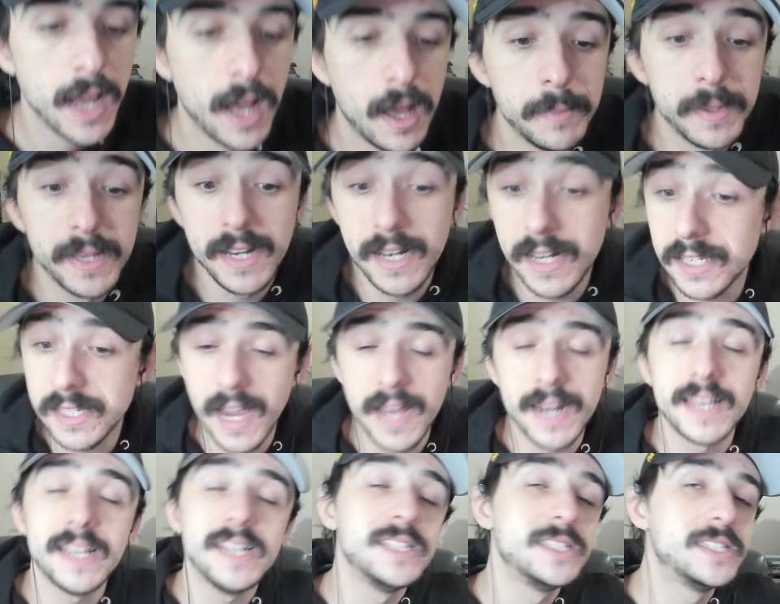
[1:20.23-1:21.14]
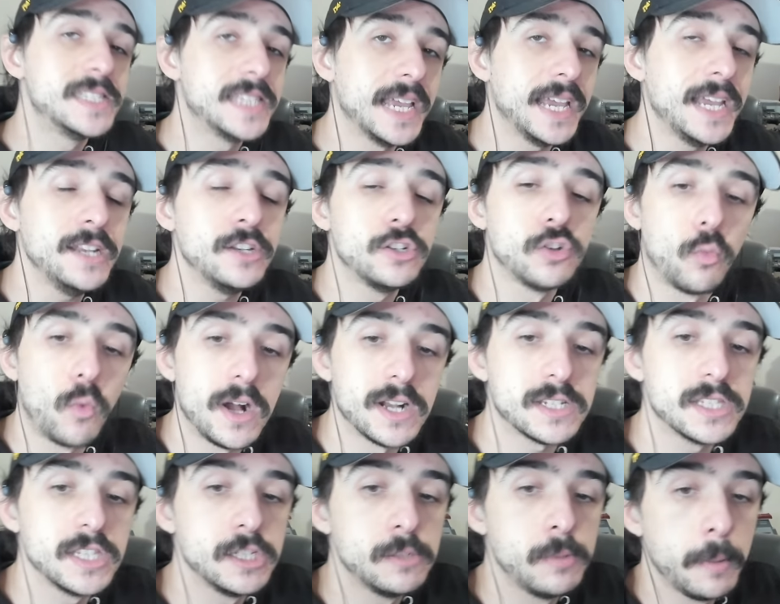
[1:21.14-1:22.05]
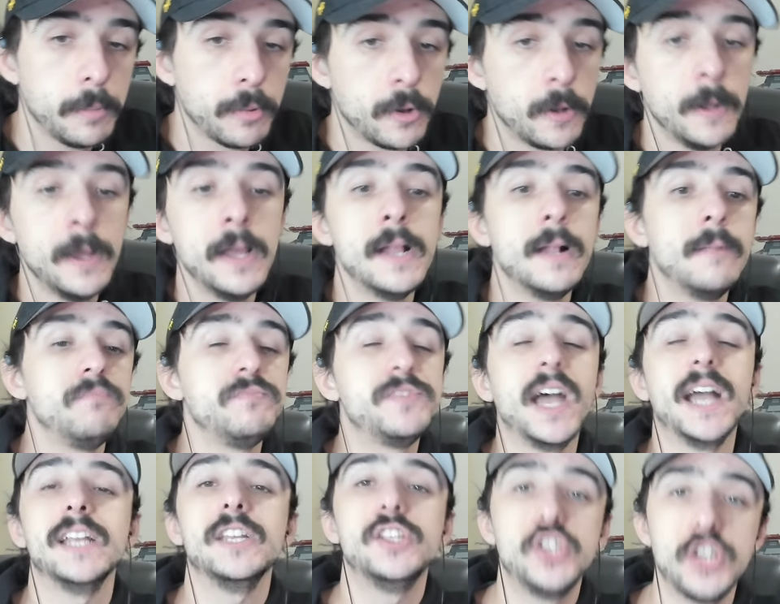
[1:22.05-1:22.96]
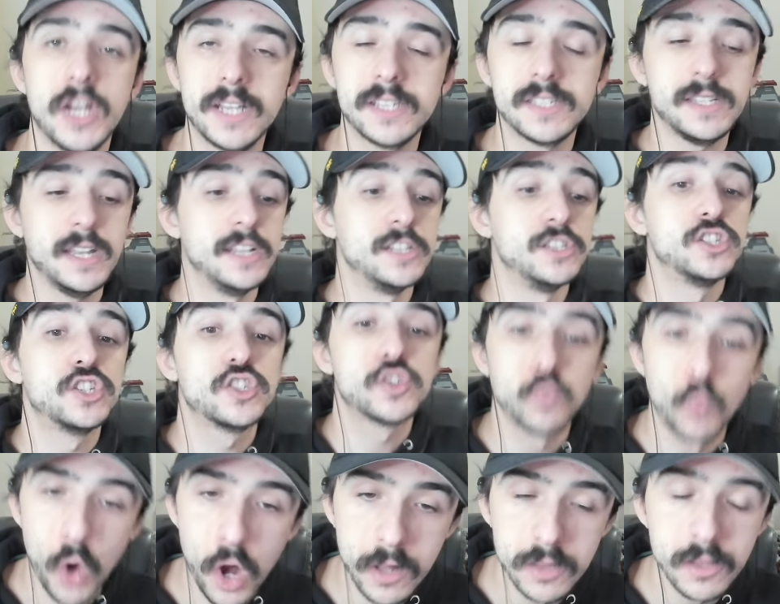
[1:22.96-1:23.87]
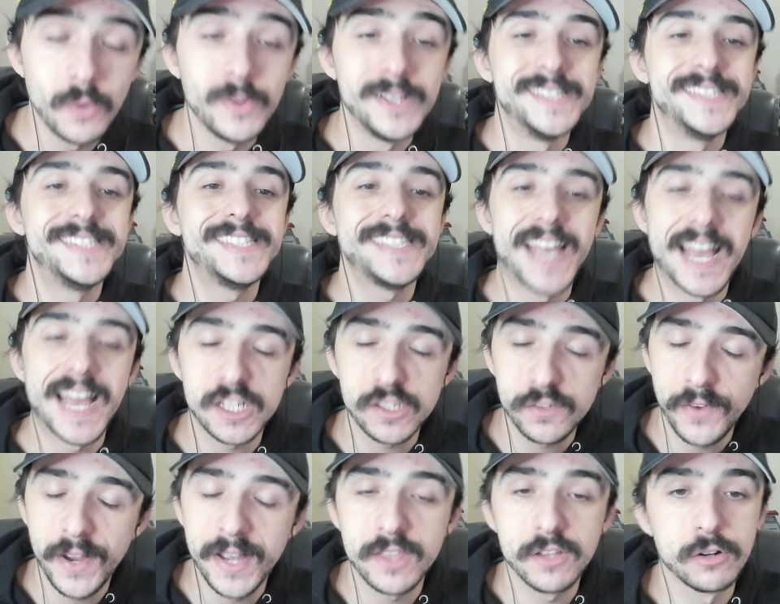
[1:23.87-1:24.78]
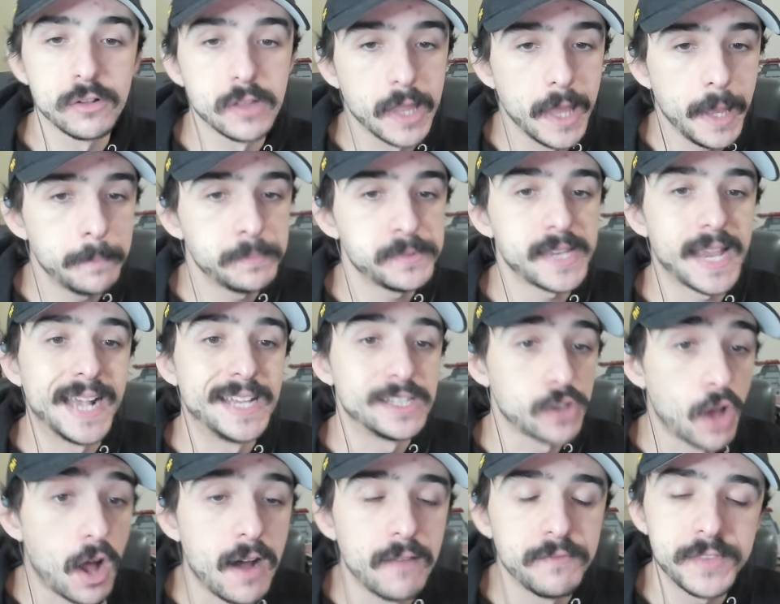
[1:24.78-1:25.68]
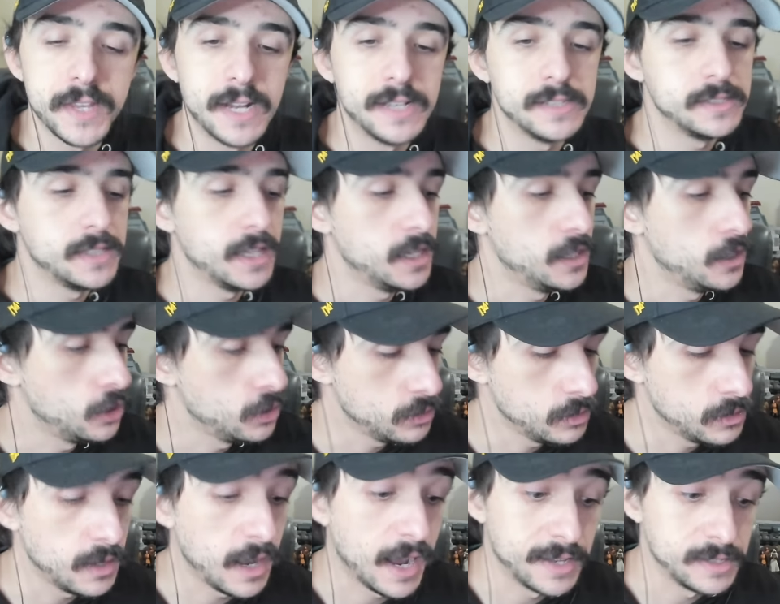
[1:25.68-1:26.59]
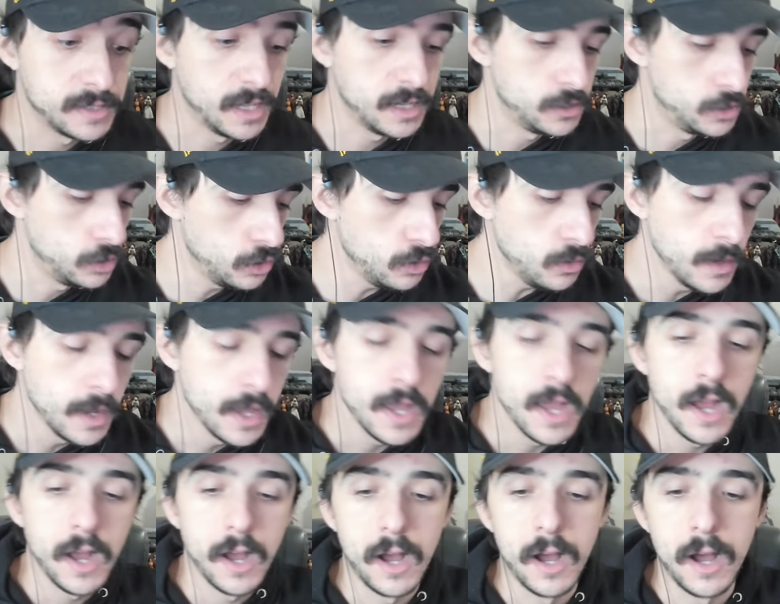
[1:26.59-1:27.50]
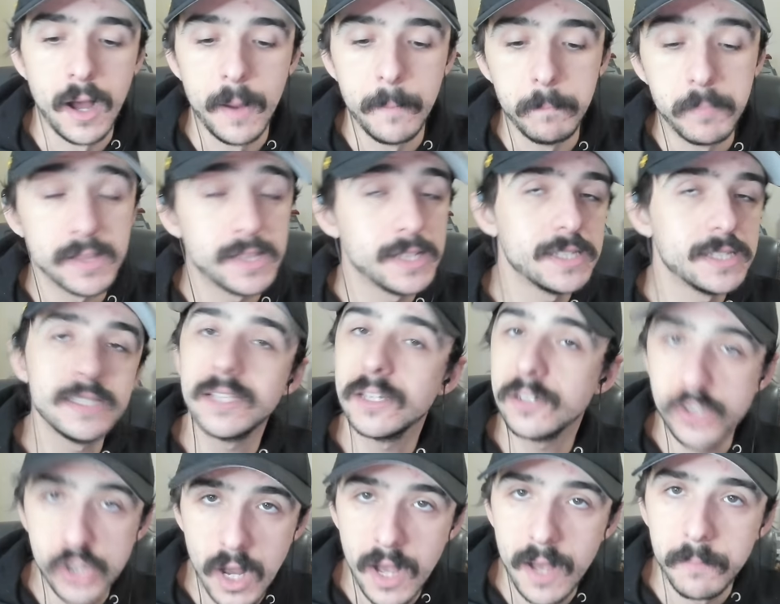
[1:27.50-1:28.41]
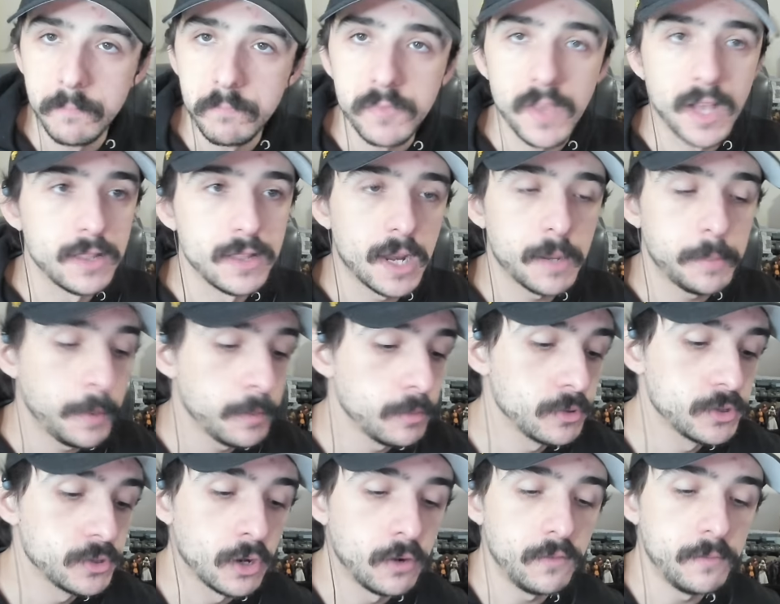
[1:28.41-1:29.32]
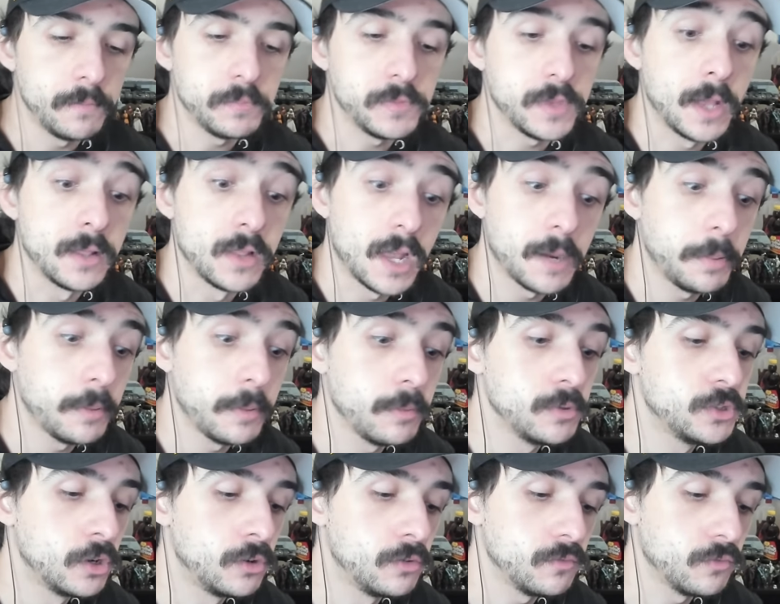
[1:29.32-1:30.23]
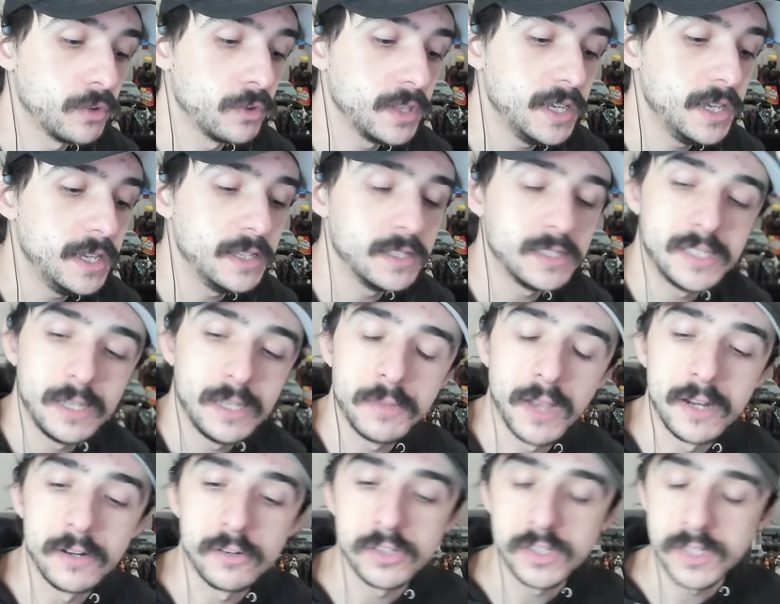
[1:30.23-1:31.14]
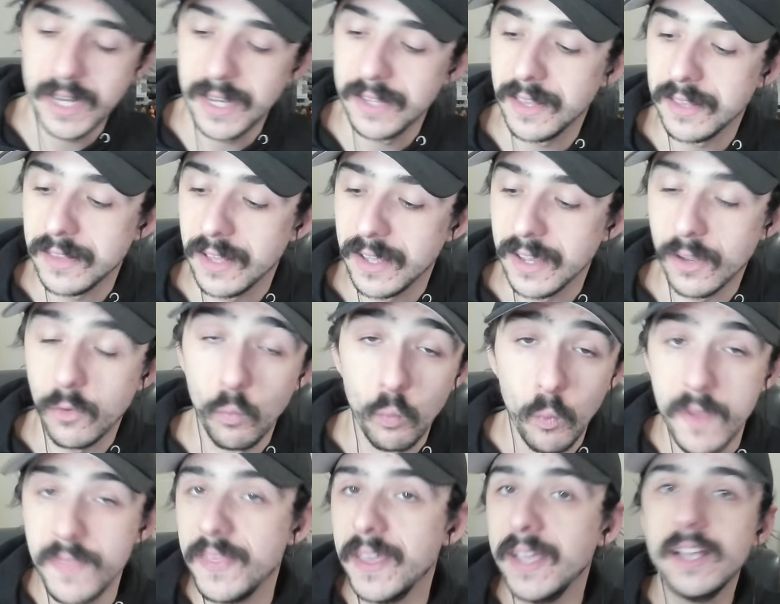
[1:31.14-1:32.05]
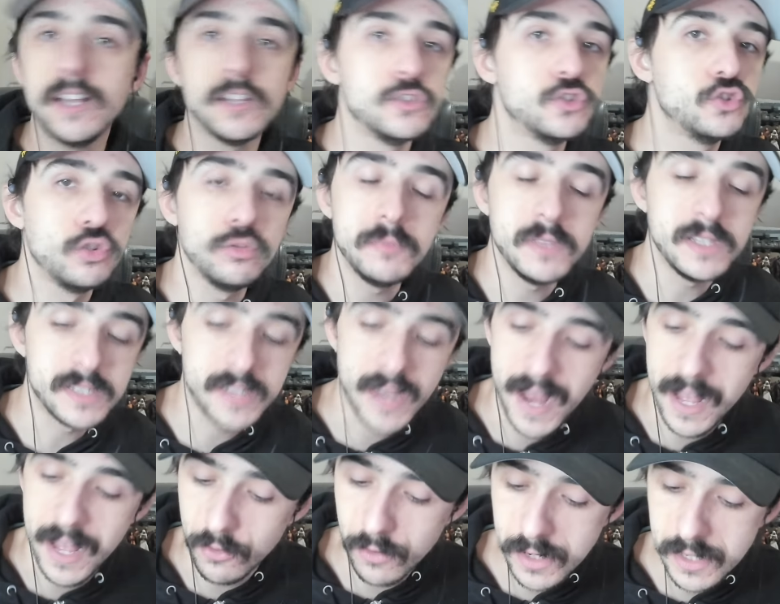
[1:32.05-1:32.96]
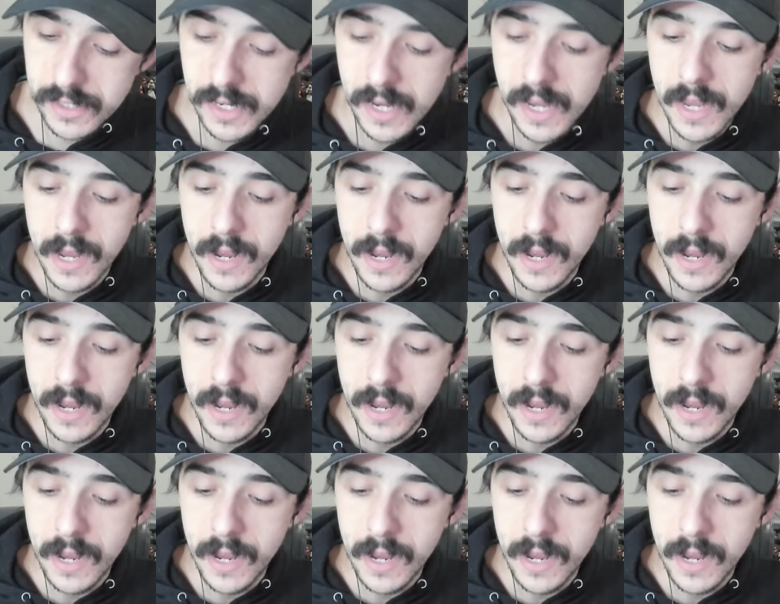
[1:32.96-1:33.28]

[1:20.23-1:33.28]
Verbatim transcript: I mean, it is kind of insane to watch these people digest and swallow and satisfy their lips as often as they as they do. Um, but this is their job. A lot of people don't. A lot of people don't really seem to understand that, like, when they consume these calories.